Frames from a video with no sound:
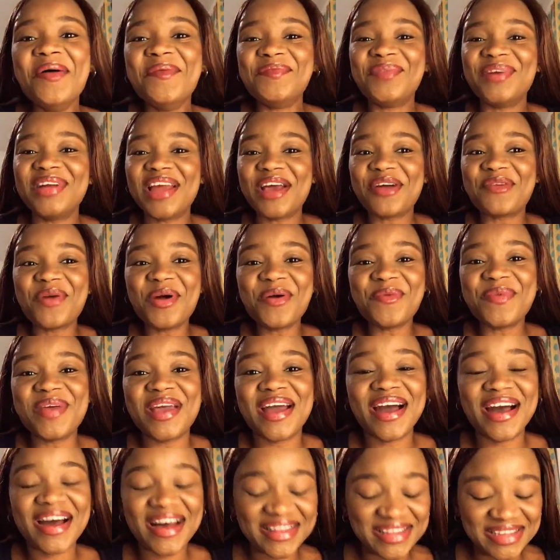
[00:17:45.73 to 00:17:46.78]
But like when we
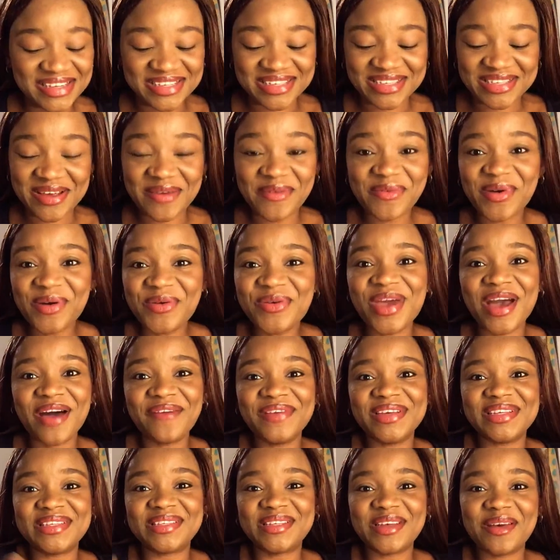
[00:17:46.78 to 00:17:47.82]
have a
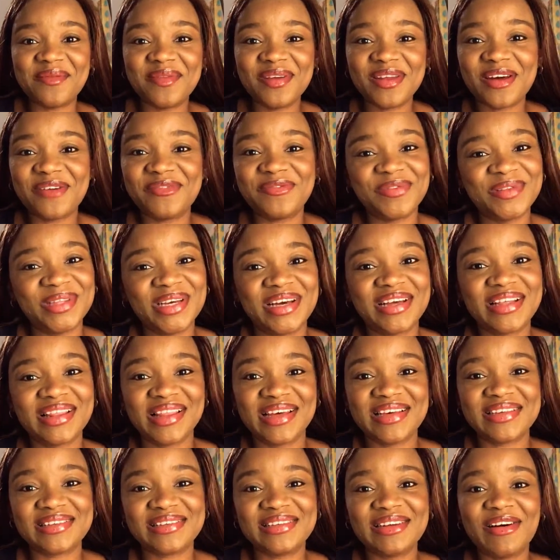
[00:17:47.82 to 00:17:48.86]
seminar for that
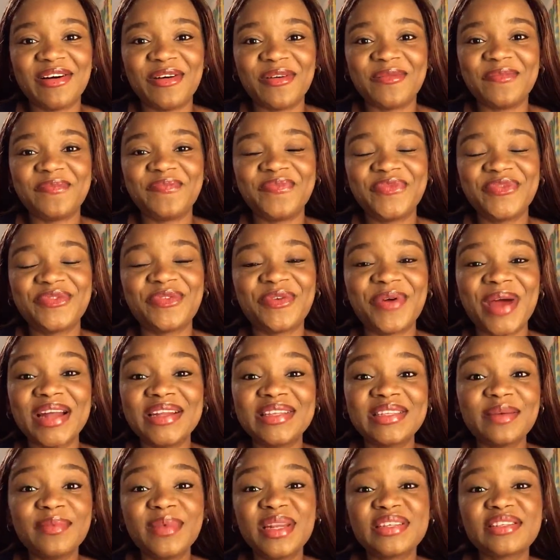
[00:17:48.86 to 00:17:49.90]
class now, and the
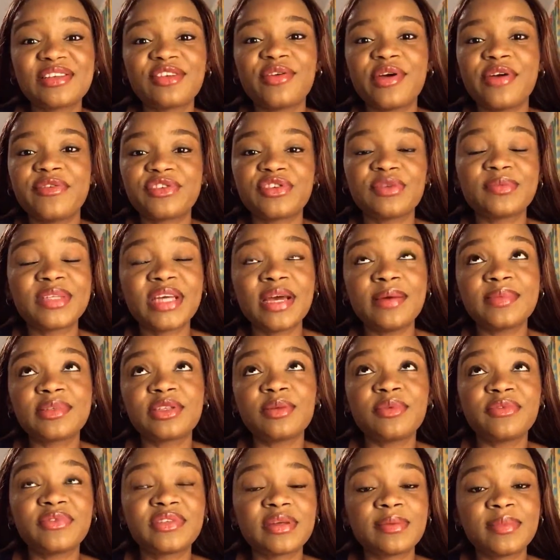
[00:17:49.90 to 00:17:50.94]
seminars are not, sometimes
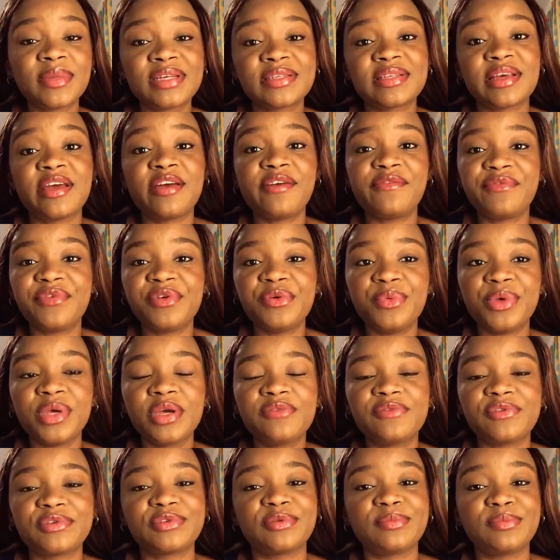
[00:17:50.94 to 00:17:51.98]
some of the seminars are every
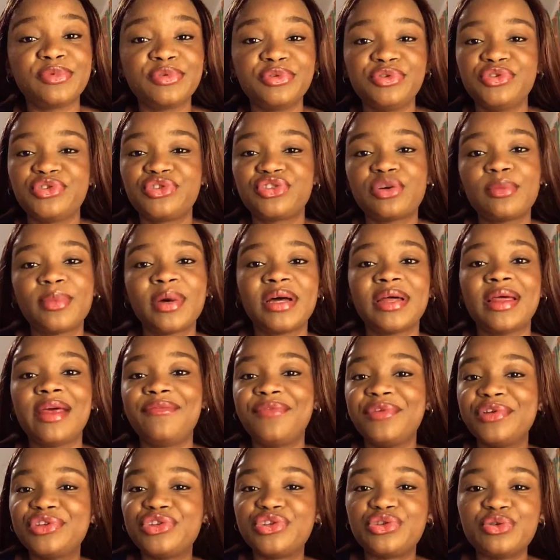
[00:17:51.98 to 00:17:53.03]
week for some modules, some are
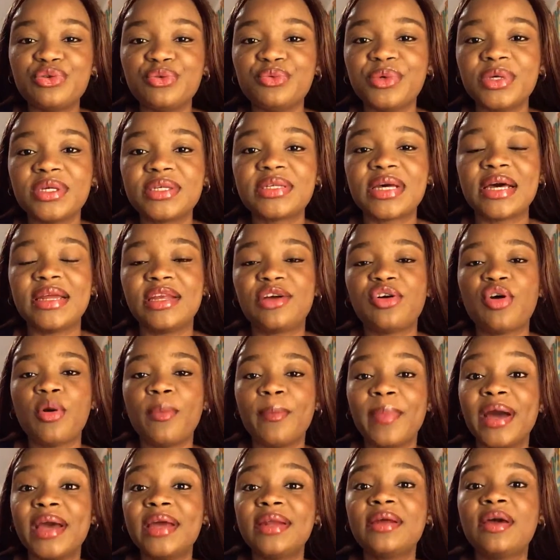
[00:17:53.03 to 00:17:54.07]
every 2 weeks, and they
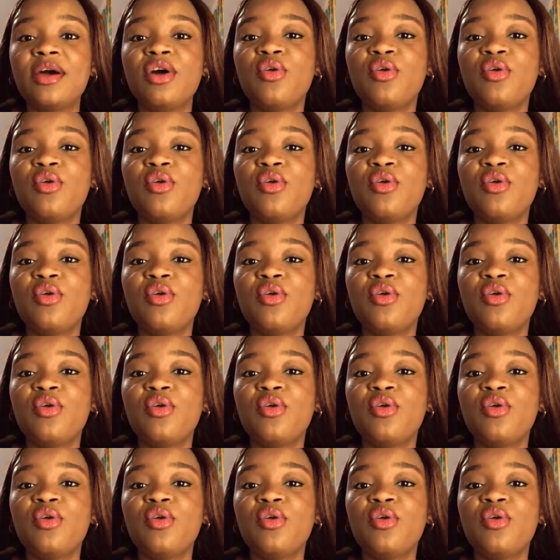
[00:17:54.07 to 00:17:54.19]
combine